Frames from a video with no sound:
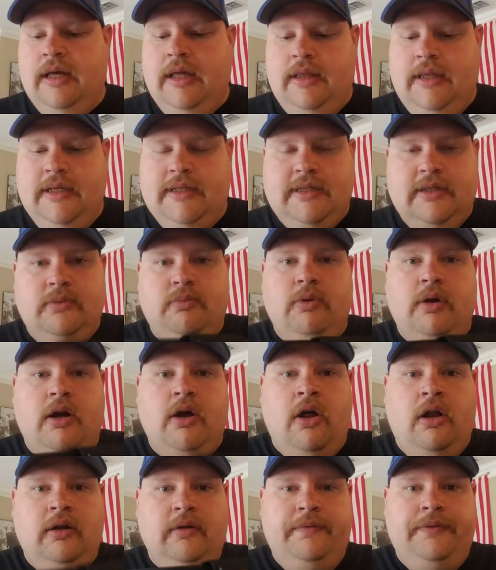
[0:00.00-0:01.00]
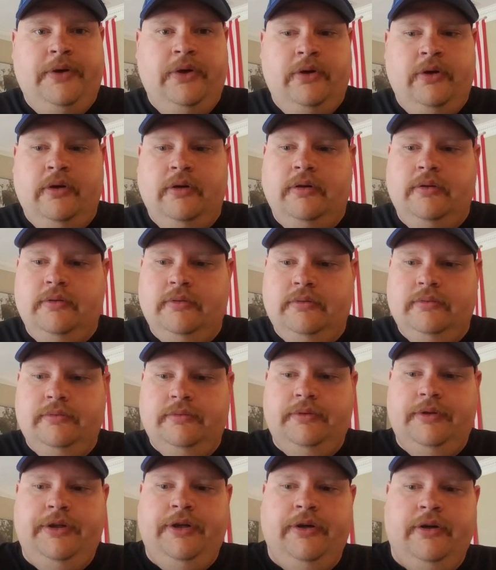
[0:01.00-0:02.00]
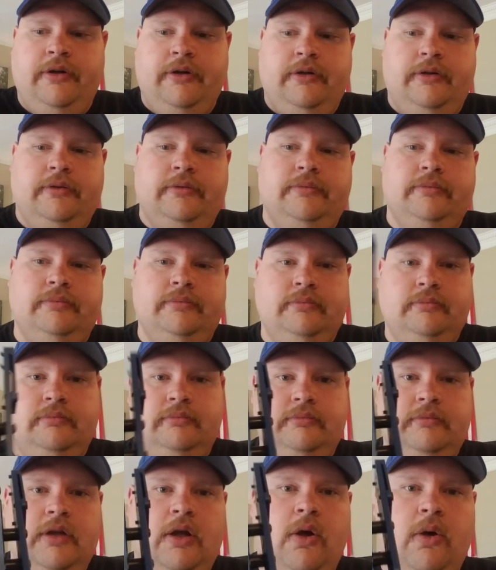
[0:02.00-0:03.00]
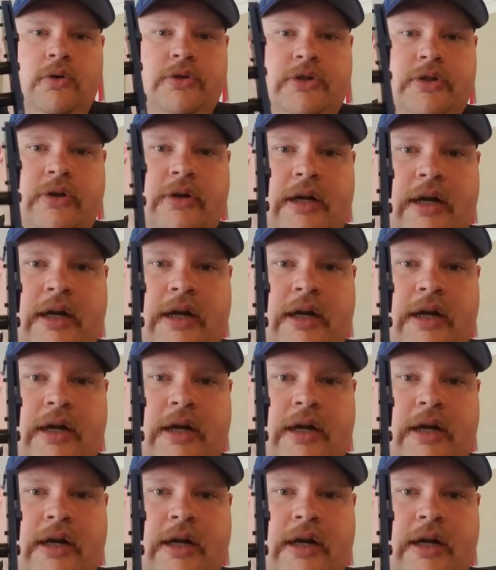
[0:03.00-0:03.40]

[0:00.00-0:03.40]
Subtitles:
This is what all of your holster